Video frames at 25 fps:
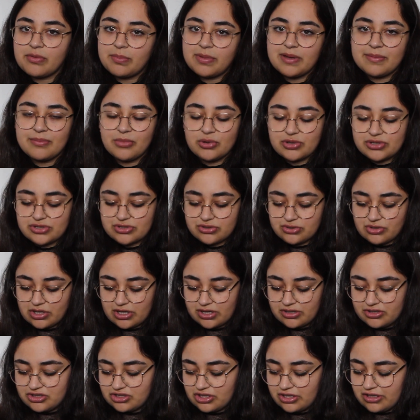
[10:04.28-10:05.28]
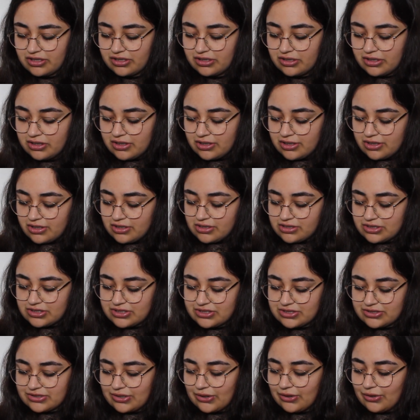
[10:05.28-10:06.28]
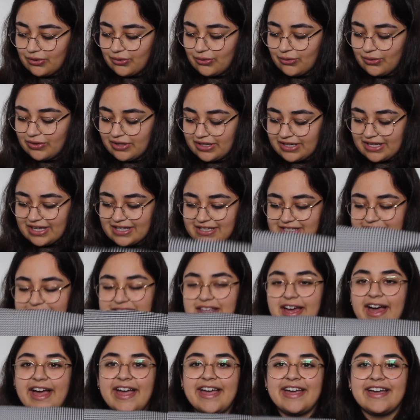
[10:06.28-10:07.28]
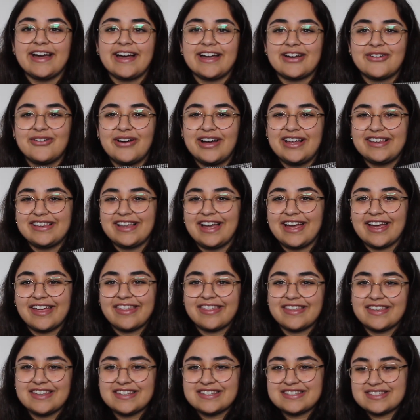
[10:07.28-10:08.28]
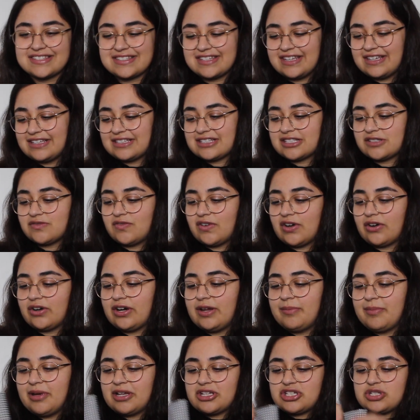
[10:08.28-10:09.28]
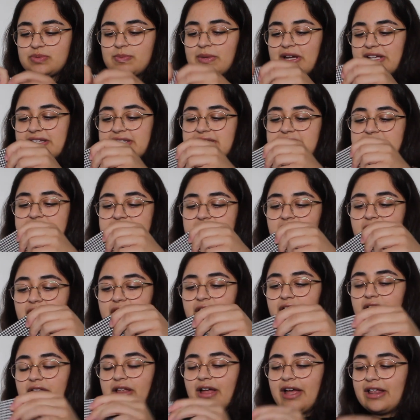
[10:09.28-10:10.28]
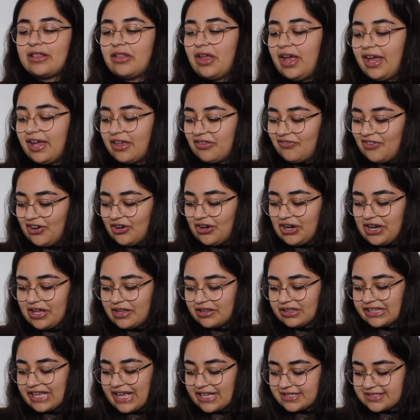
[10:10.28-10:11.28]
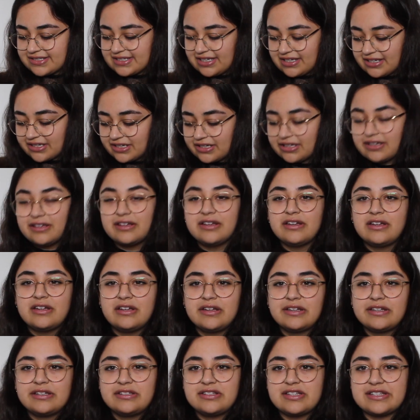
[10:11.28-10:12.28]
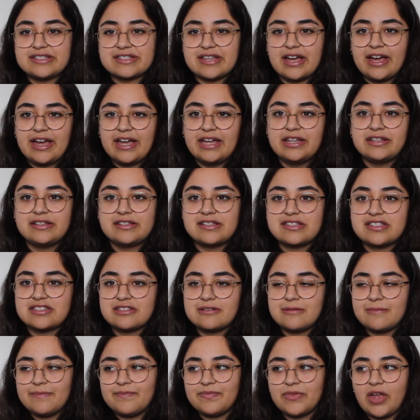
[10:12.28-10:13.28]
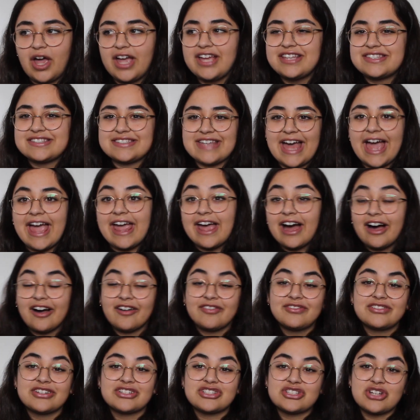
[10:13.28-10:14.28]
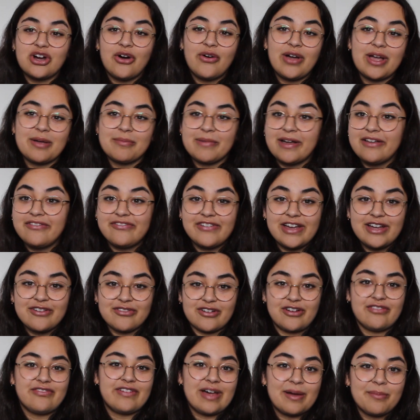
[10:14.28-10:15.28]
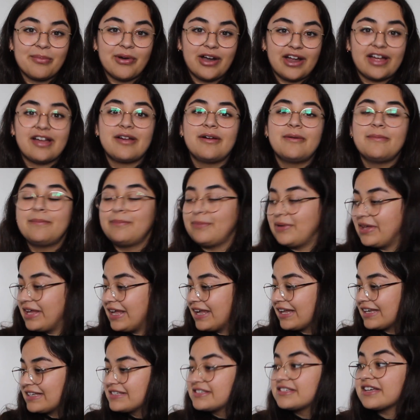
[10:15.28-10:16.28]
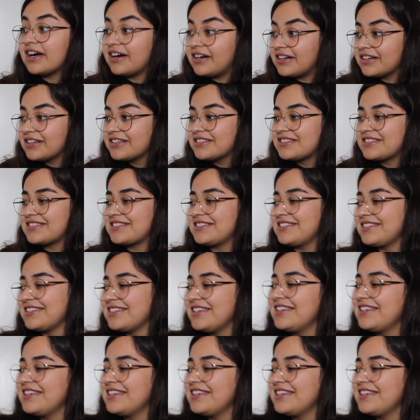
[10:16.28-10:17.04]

a bit more structure. So yes, I quite like this. It's very much my style. I like very classic designs, I say after showing my favourite fabric being ducks.